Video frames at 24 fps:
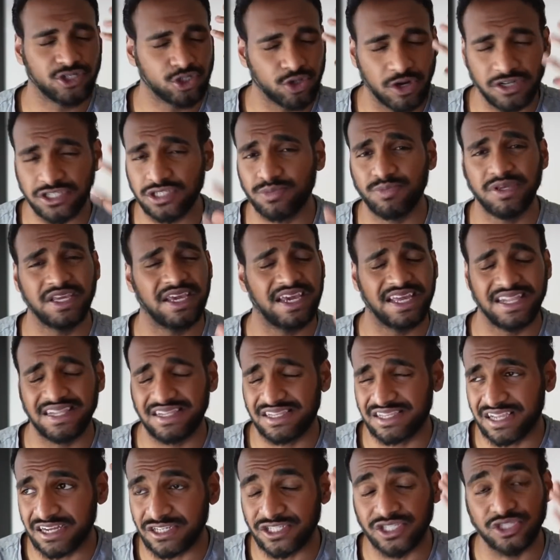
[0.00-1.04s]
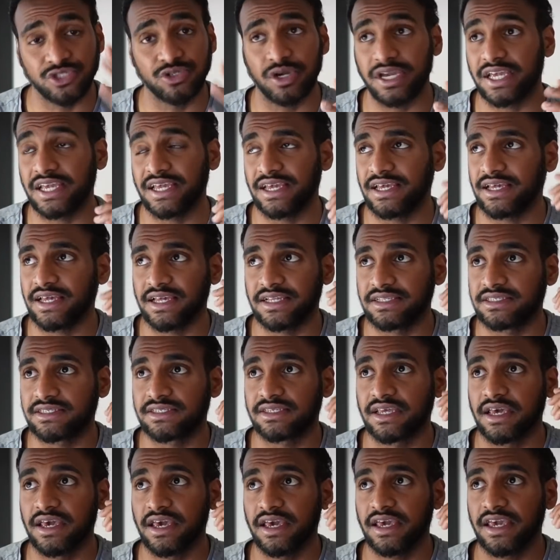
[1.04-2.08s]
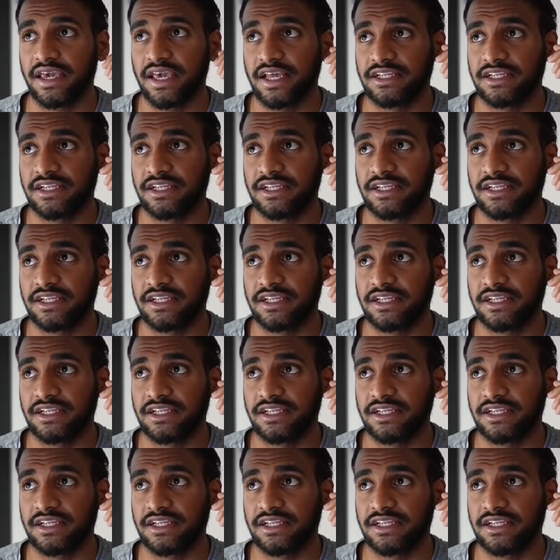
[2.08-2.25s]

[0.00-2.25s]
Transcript: Trust me, it does not. It's